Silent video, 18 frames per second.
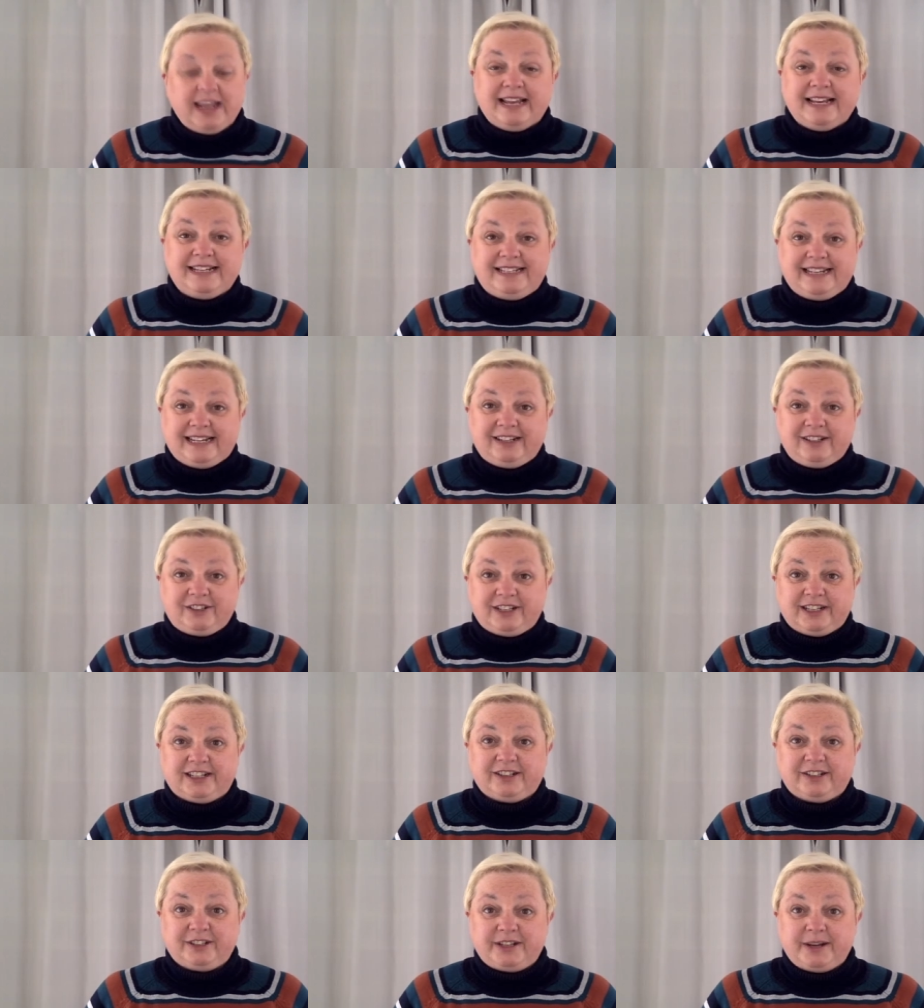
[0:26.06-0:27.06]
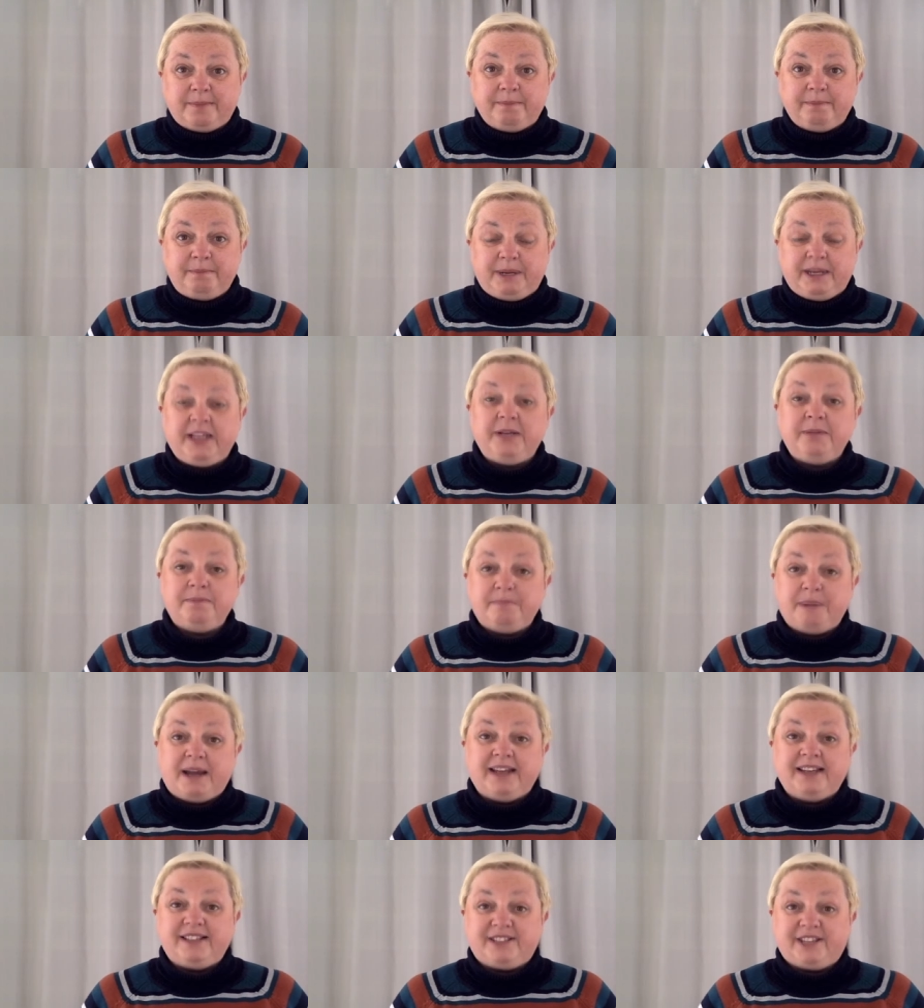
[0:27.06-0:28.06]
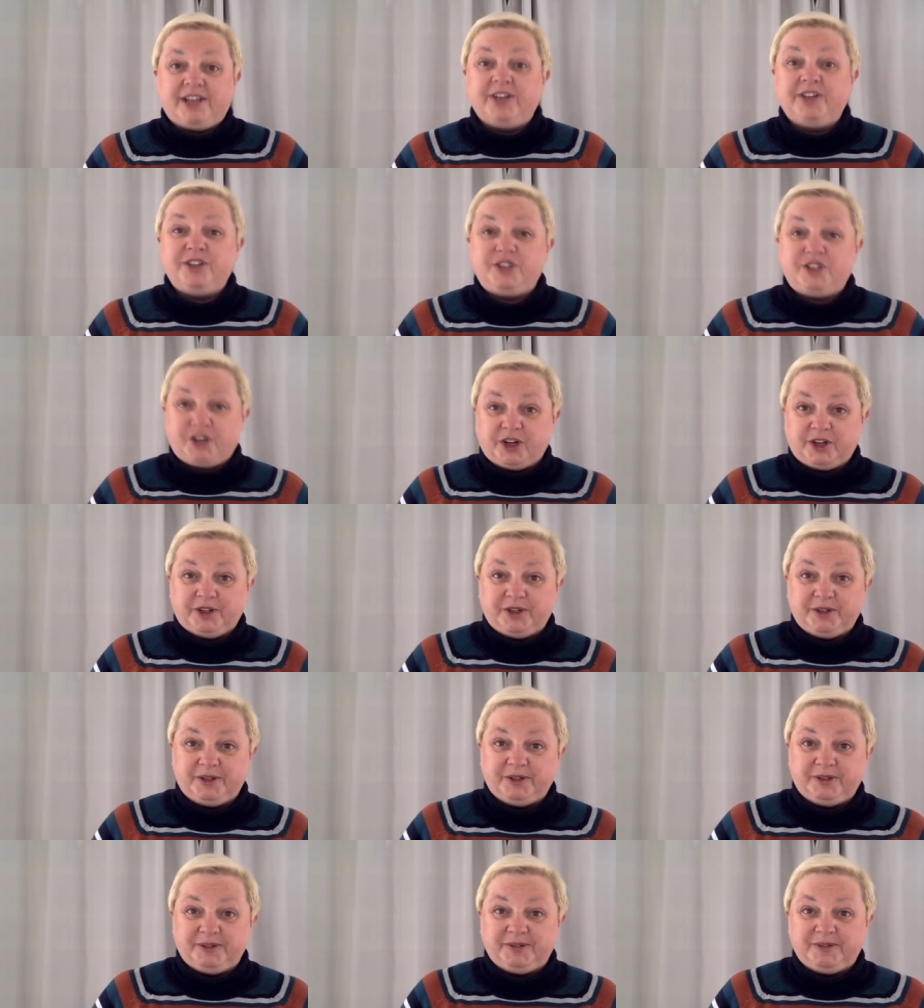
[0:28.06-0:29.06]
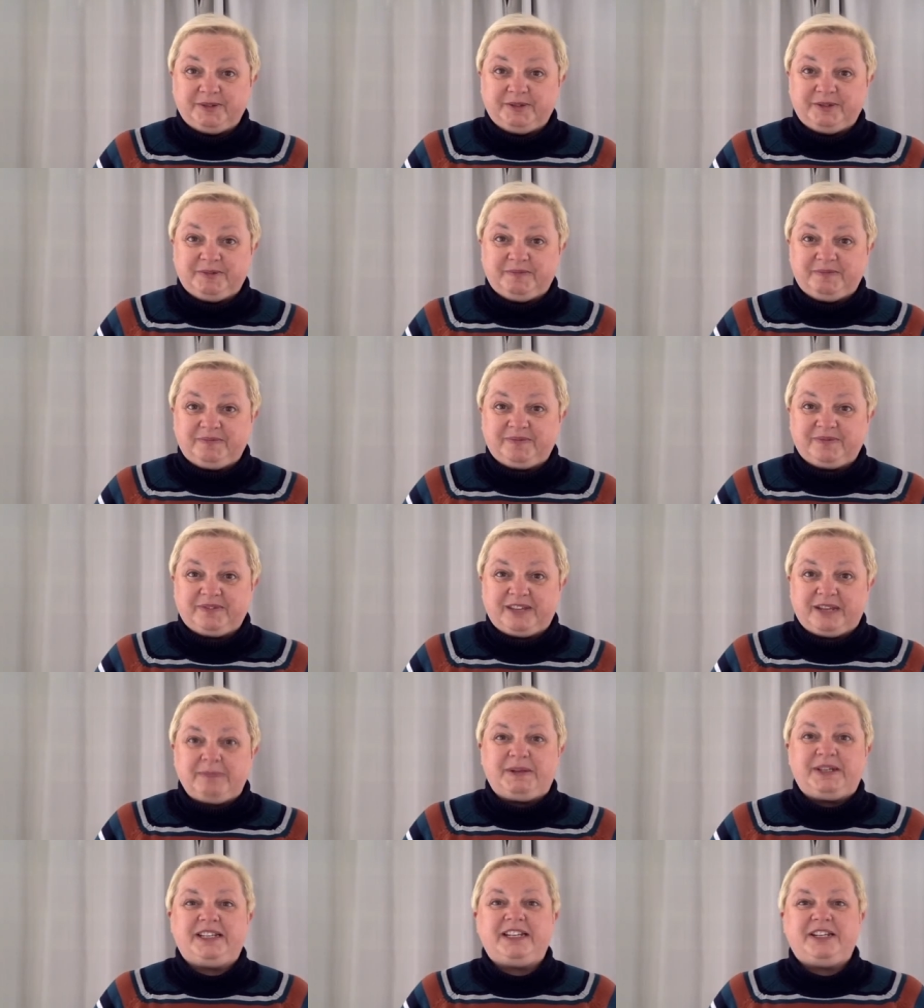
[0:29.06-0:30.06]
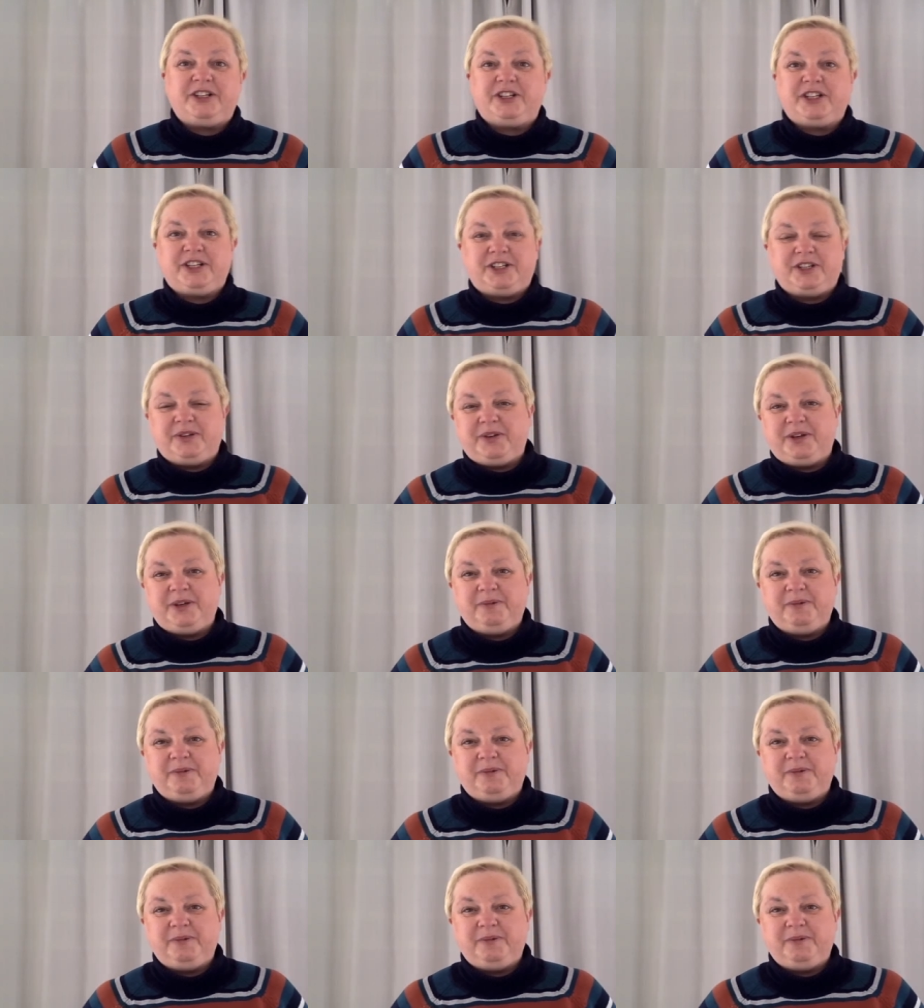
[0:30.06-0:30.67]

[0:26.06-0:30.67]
Diddle diddle dumpling, my son John. Let me teach it to you.